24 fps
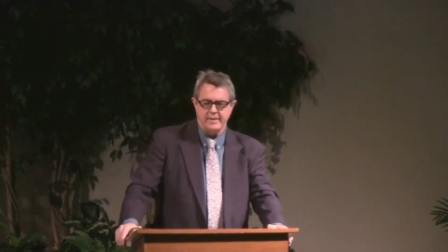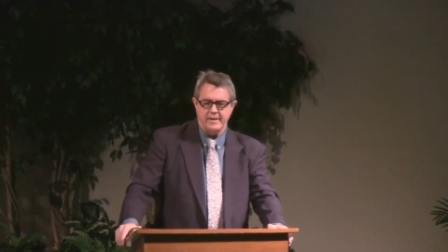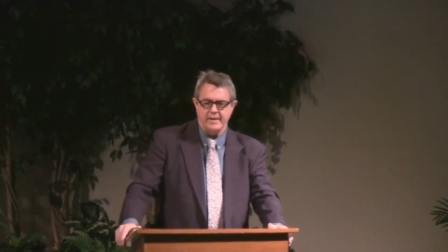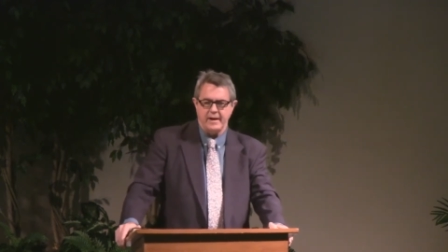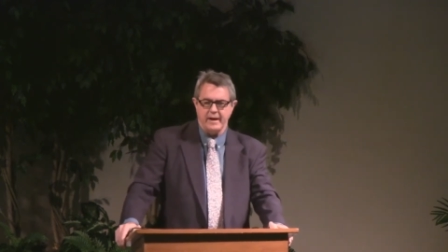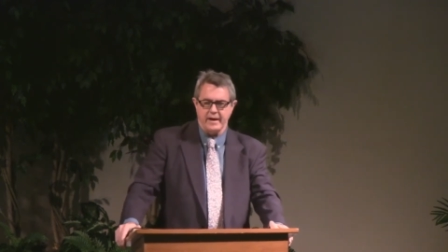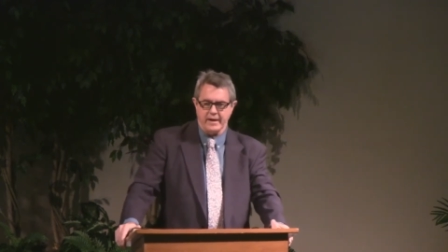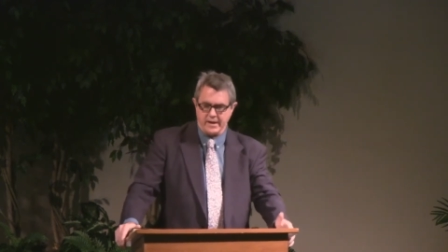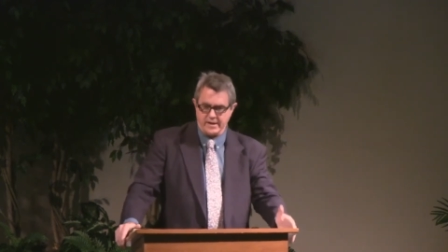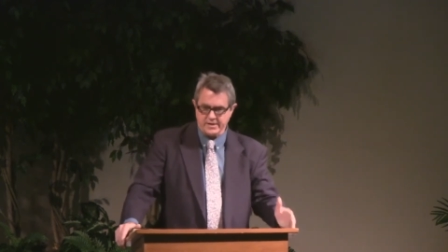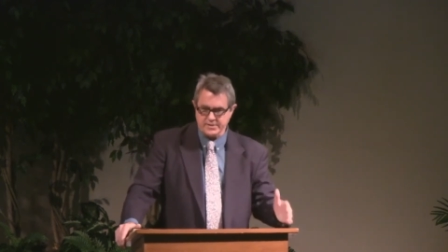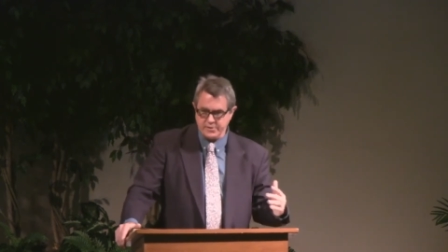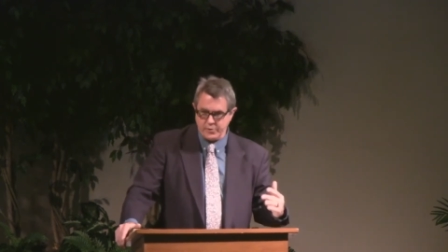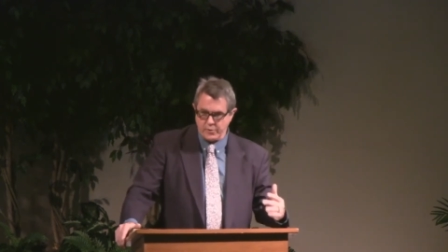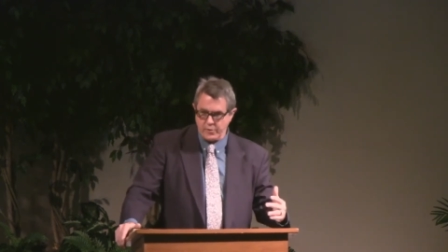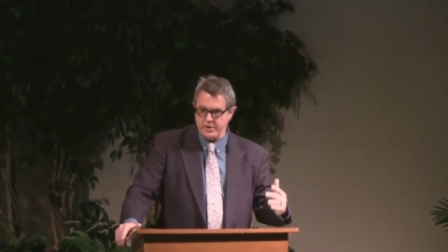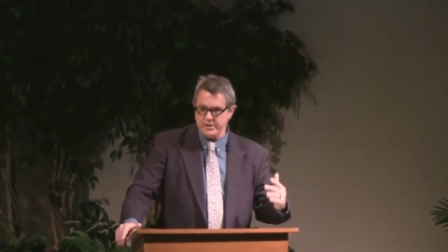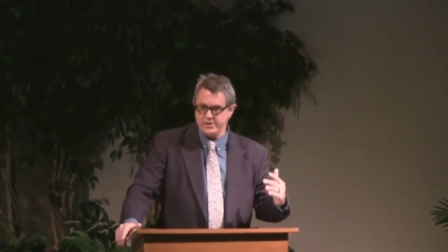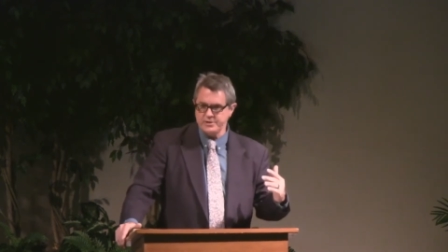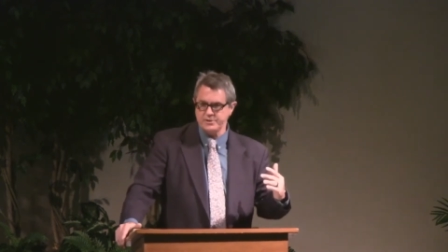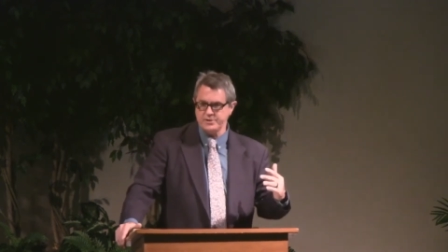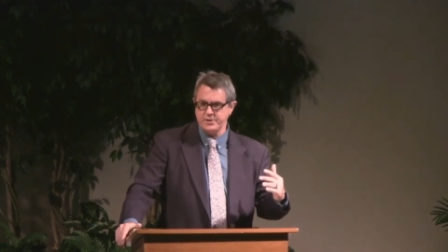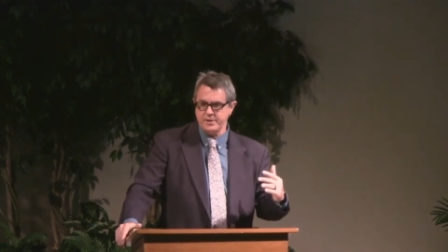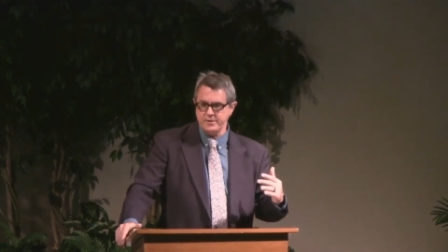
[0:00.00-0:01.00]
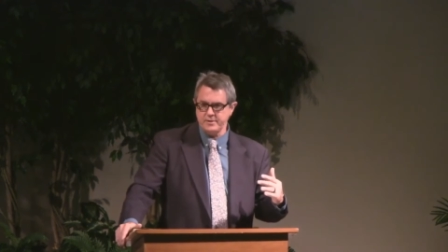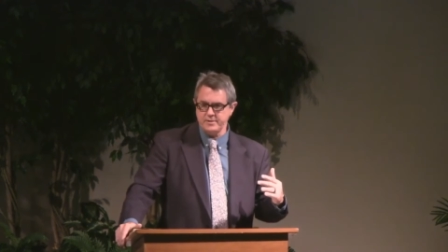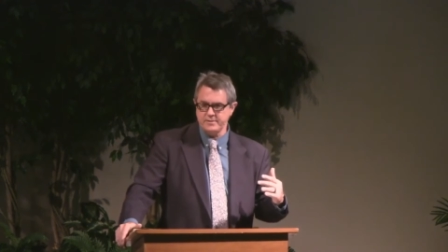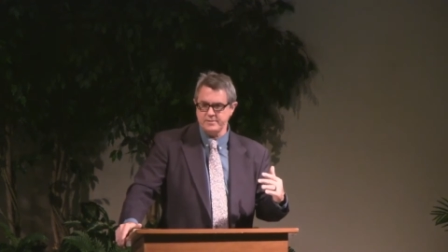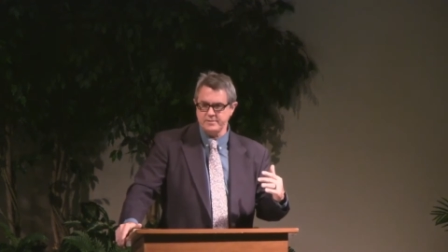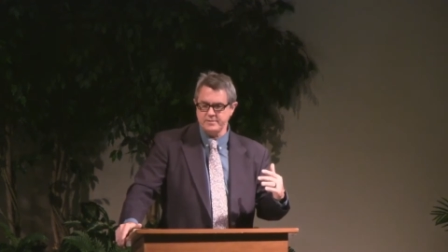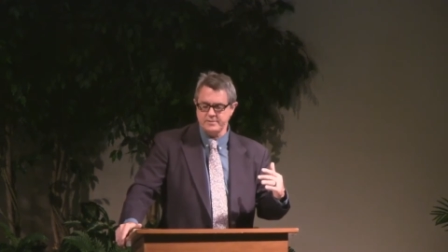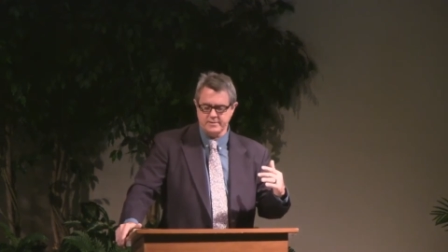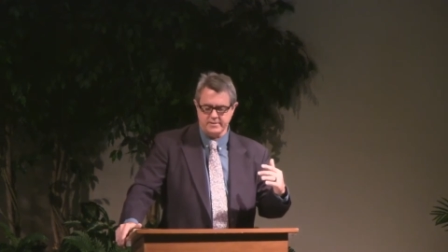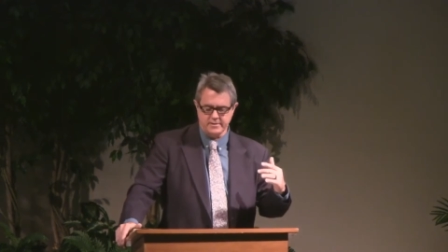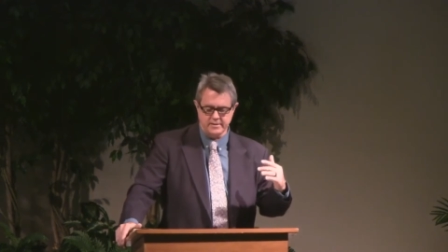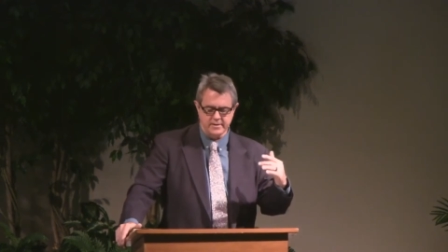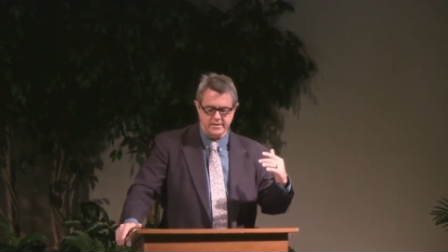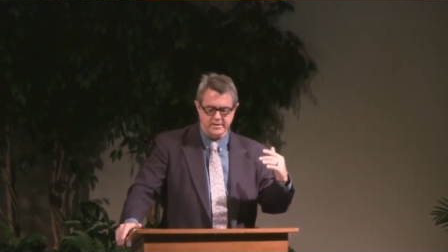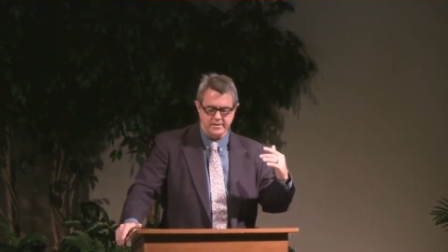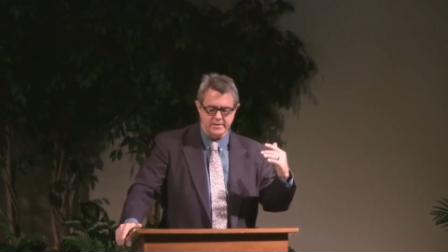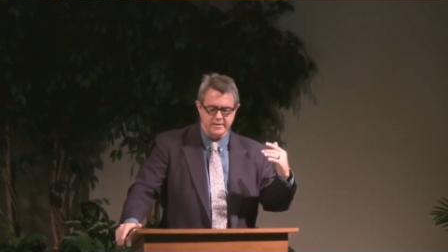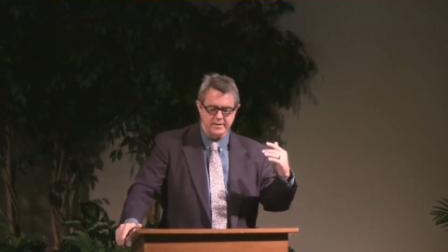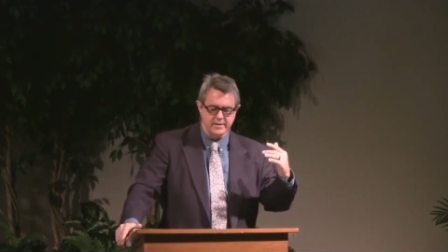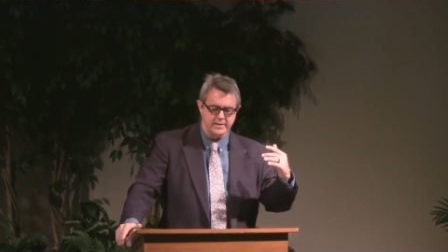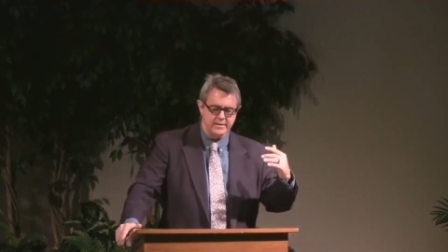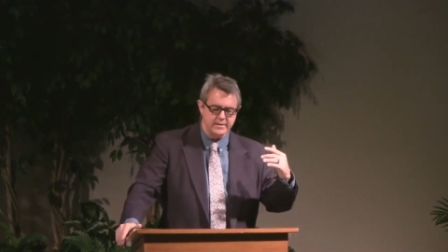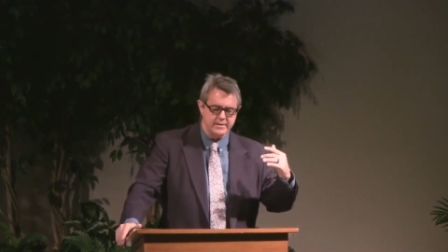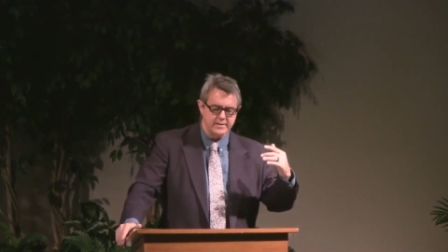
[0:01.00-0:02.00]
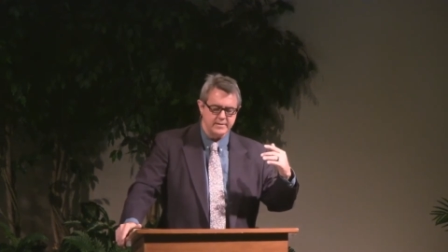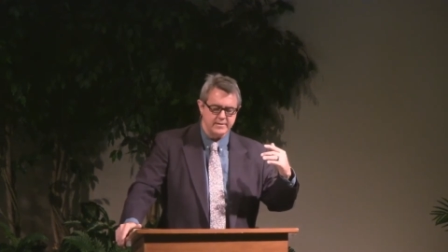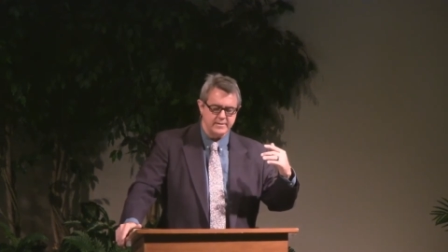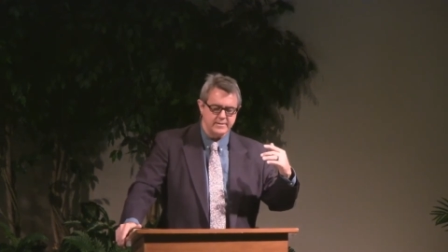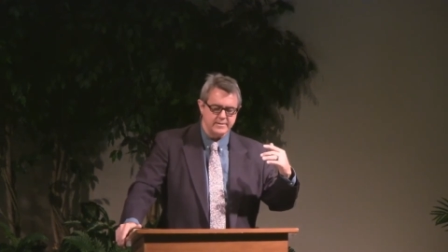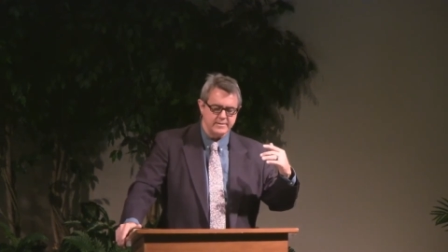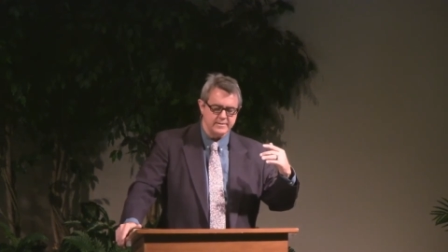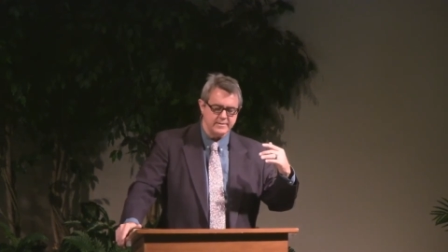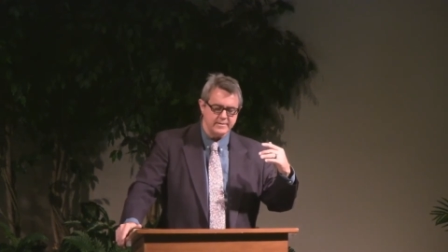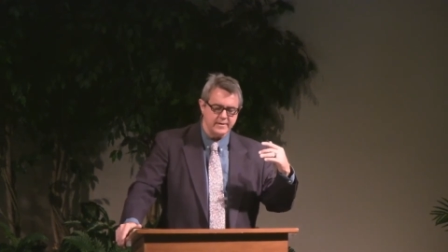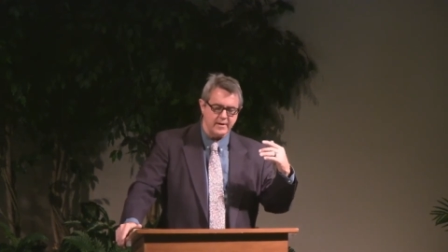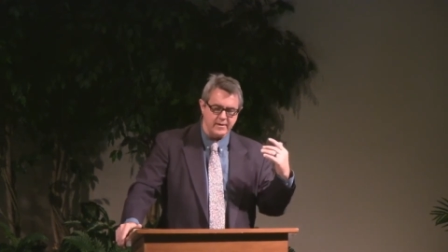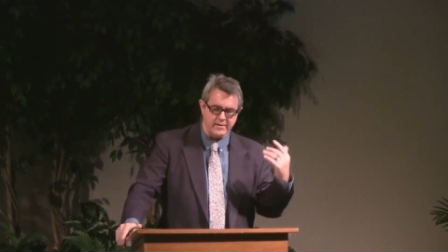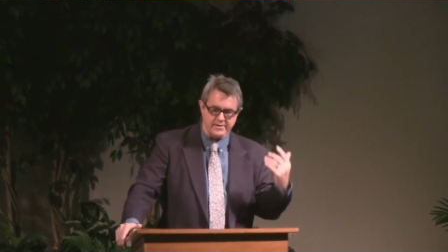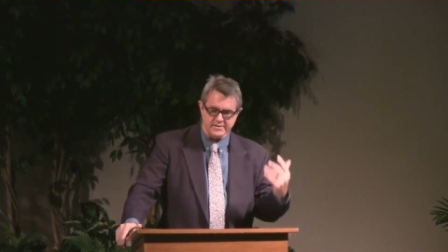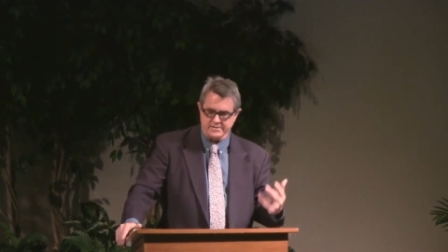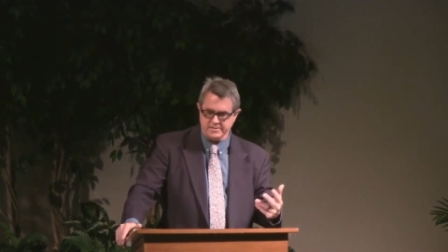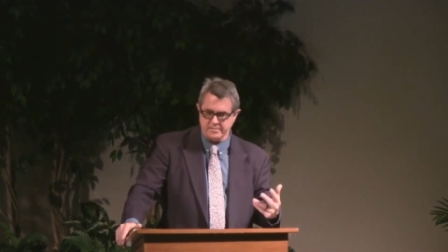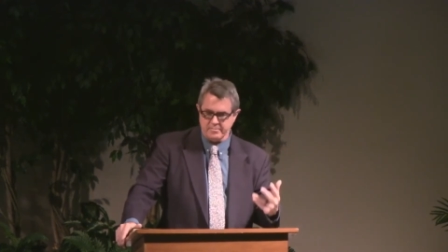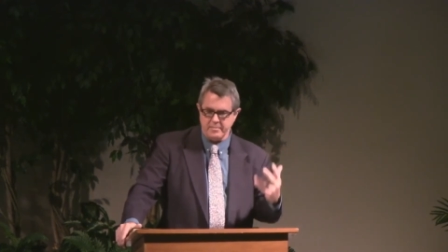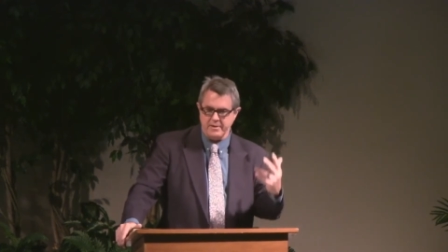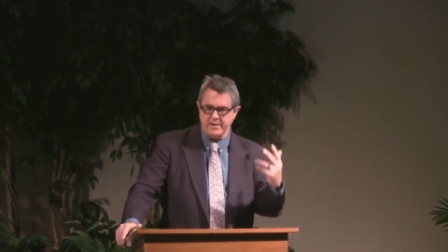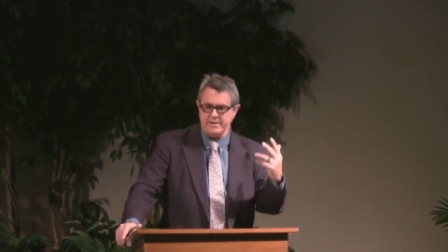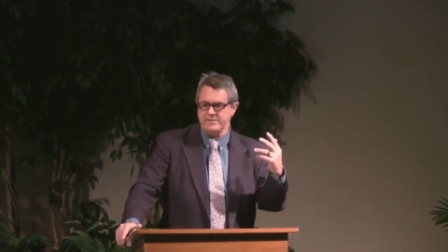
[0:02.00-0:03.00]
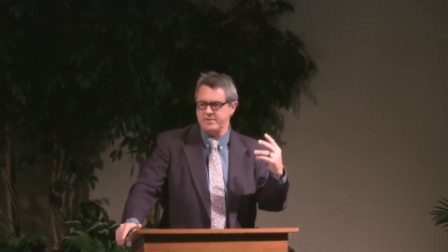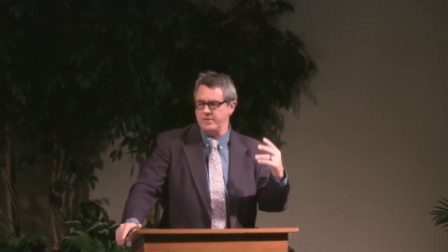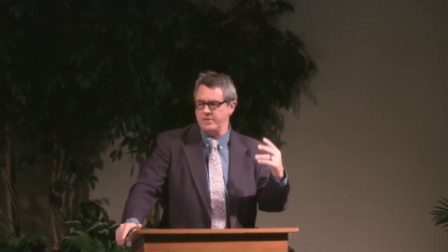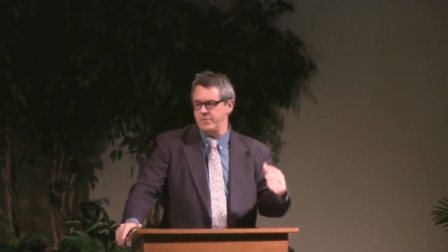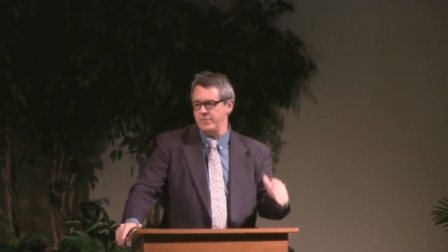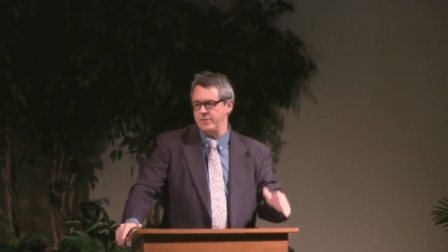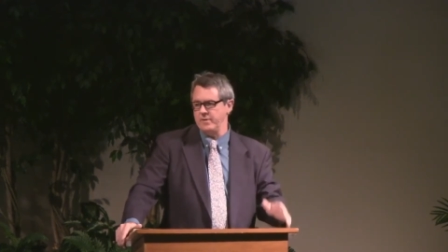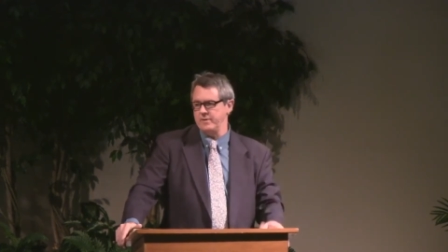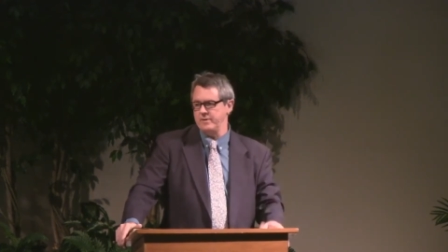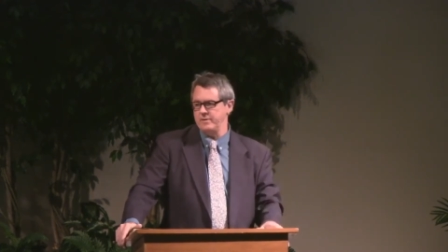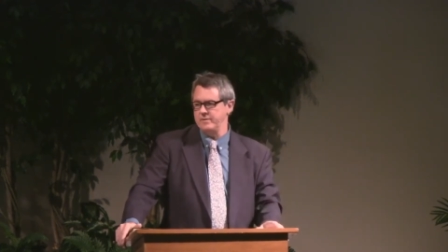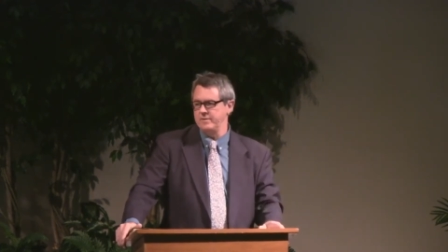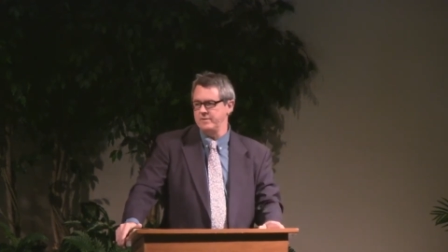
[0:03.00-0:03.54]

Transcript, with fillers: And us Christians, are to submit to it.